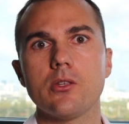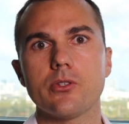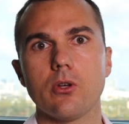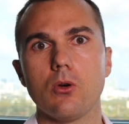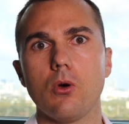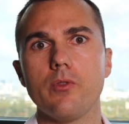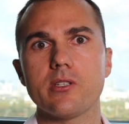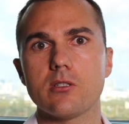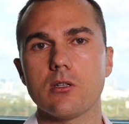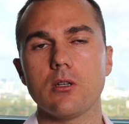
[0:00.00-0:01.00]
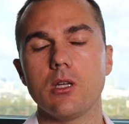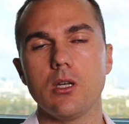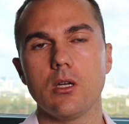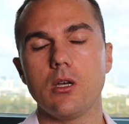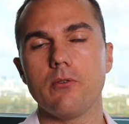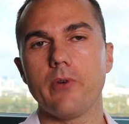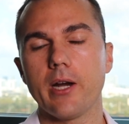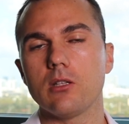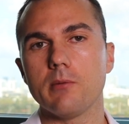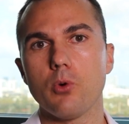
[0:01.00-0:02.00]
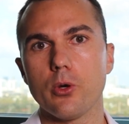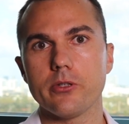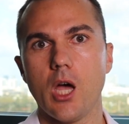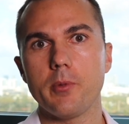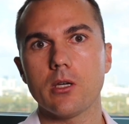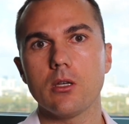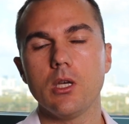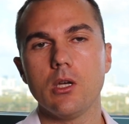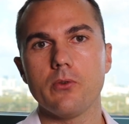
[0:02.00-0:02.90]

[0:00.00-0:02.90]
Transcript: So this is a, a, vitally important topic